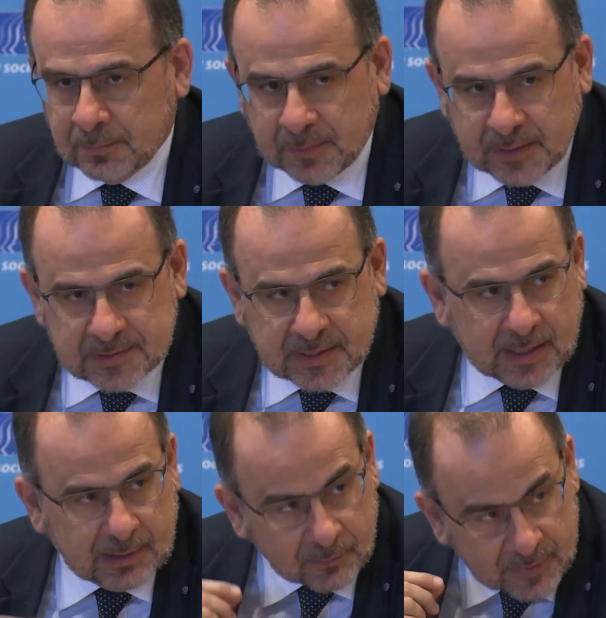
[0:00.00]
Please,
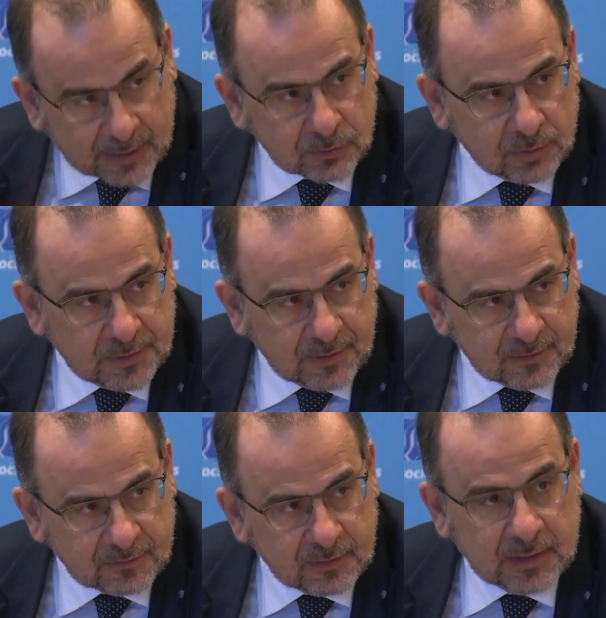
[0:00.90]
guys, react to
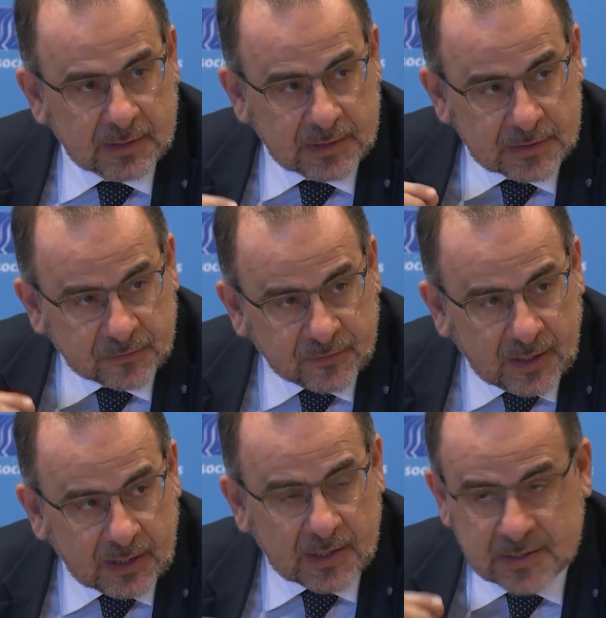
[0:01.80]
this. This
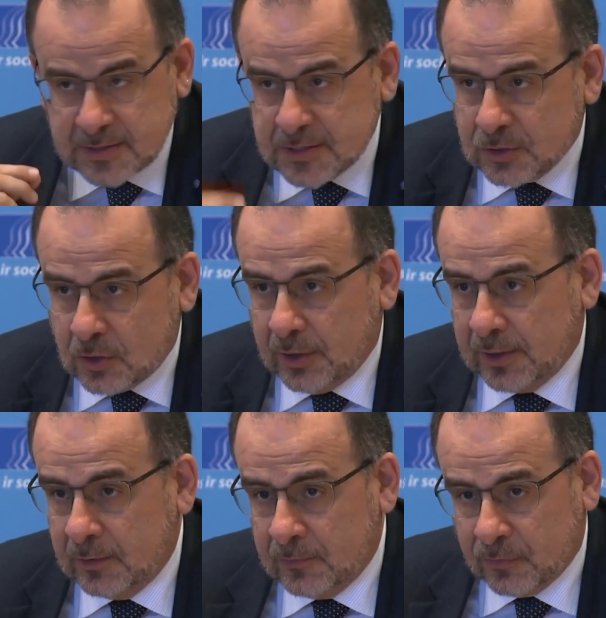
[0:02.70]
fake is
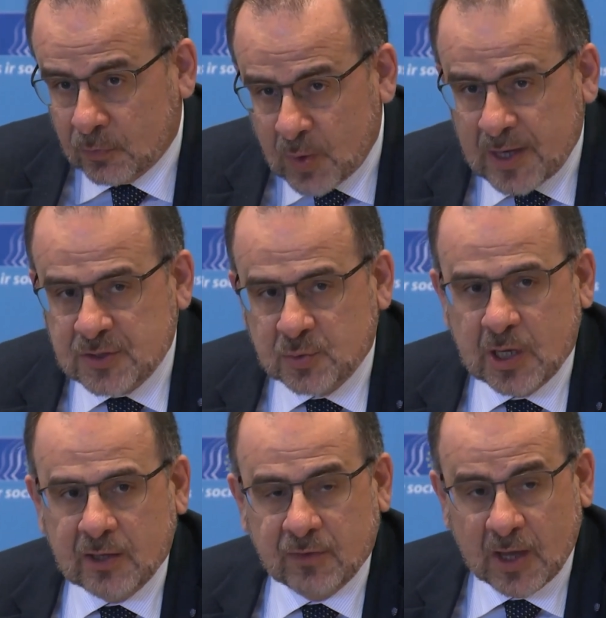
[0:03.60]
destroying. For once,
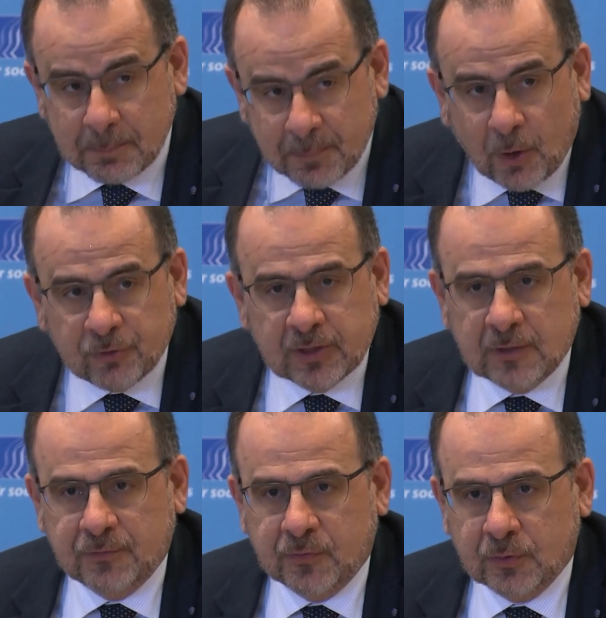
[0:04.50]
we have a
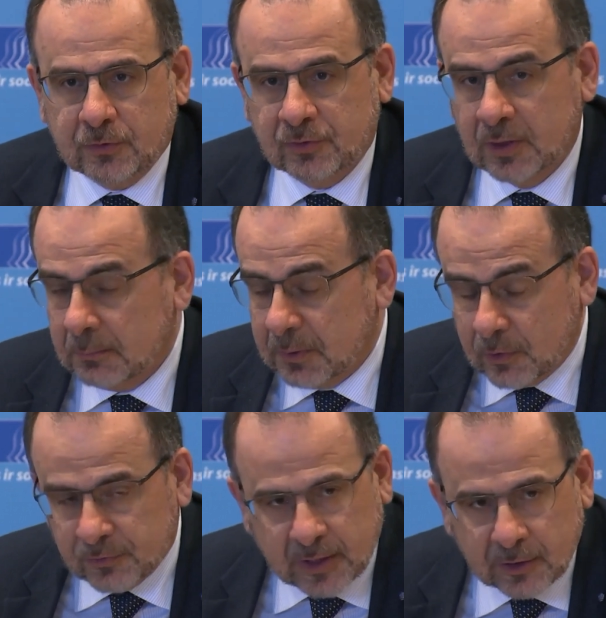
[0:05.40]
positive force
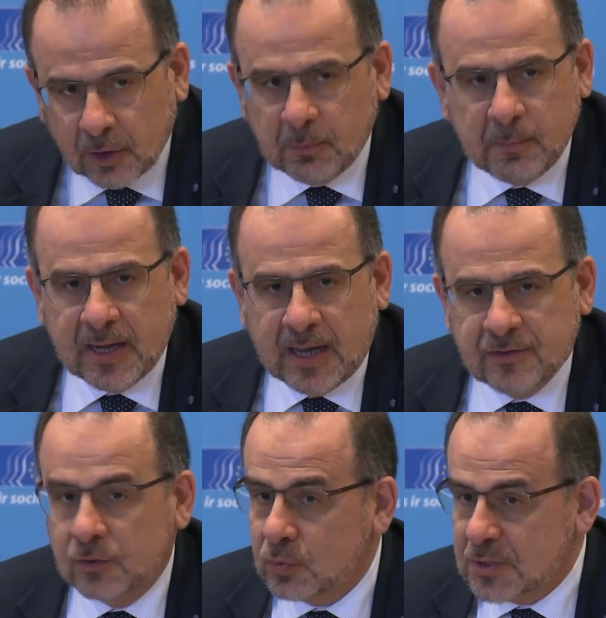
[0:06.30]
because they are not
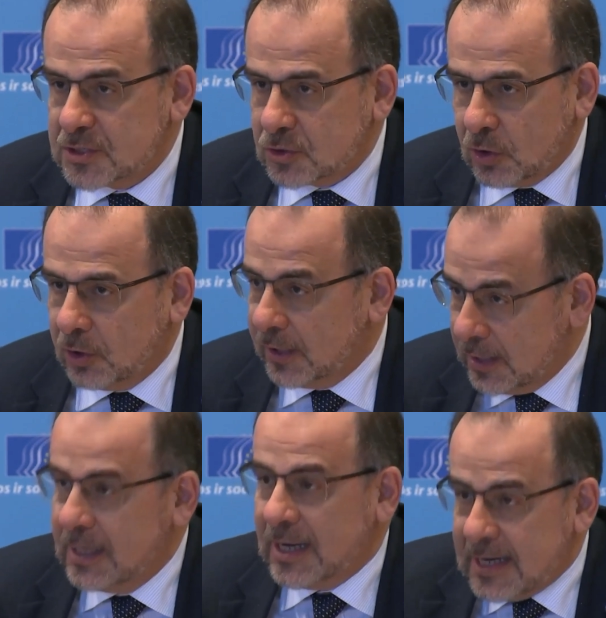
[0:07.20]
mobilizing to destroy,
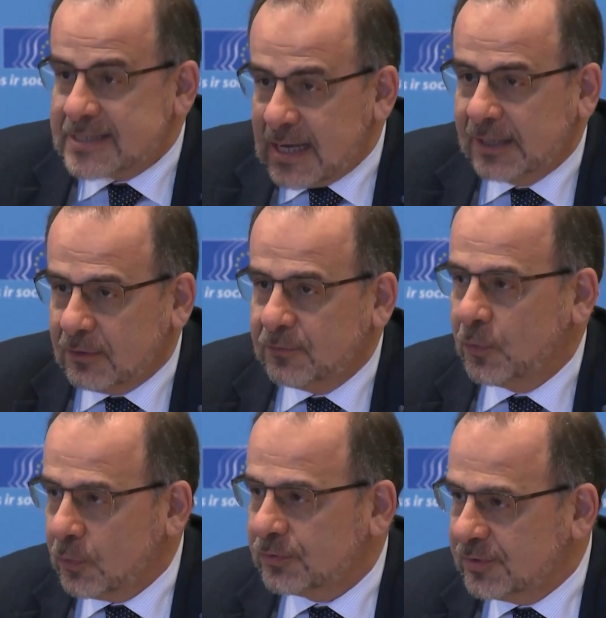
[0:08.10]
as other
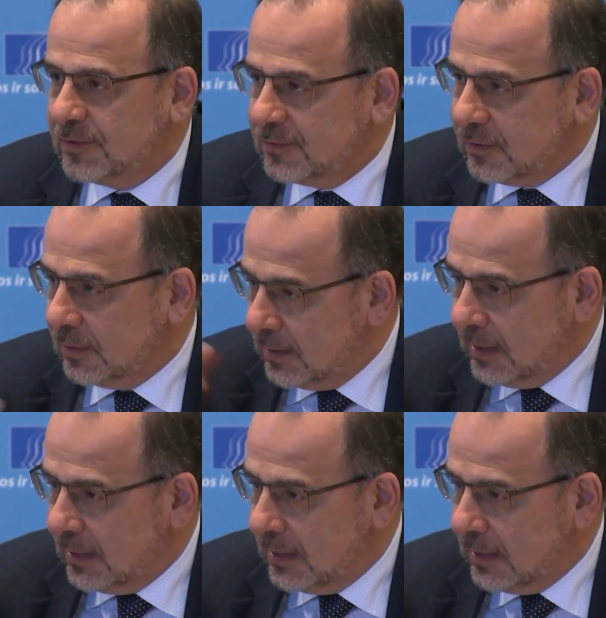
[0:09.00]
forces uh,